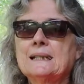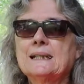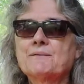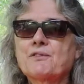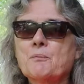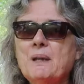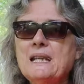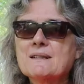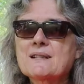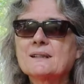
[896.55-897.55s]
that for
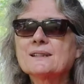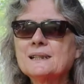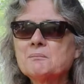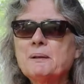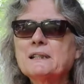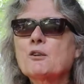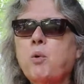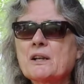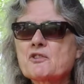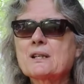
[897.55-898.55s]
me is a little bit
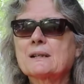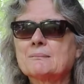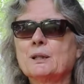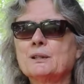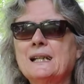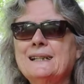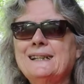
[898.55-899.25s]
questionable.